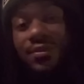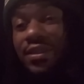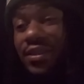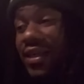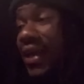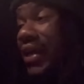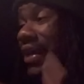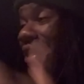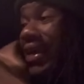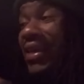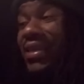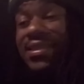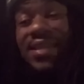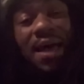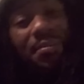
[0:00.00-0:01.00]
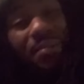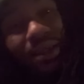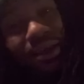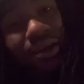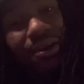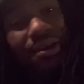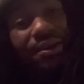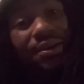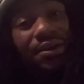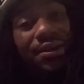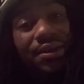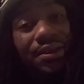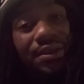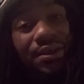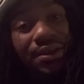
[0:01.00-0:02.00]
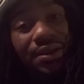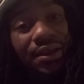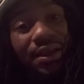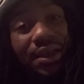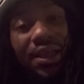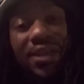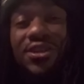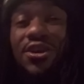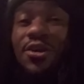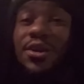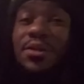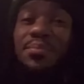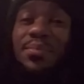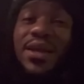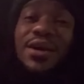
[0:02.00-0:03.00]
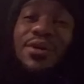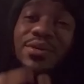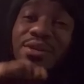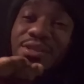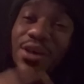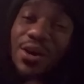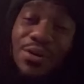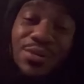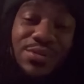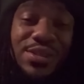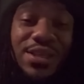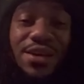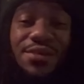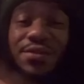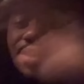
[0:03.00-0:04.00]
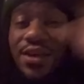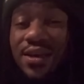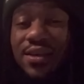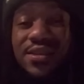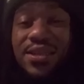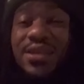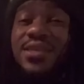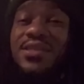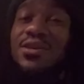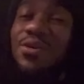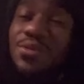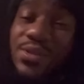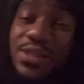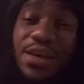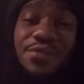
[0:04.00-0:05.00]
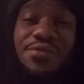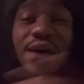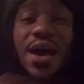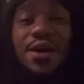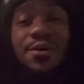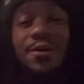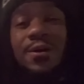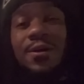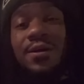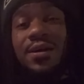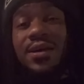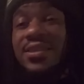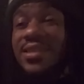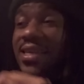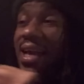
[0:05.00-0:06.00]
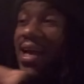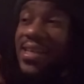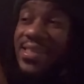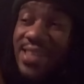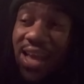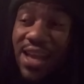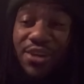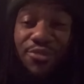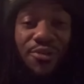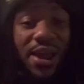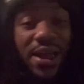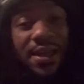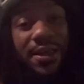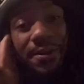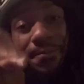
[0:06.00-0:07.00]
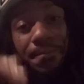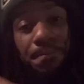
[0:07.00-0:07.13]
Then he ain't stopped there. He turned the blick on his own self and took his own self out because he can't stand the rain.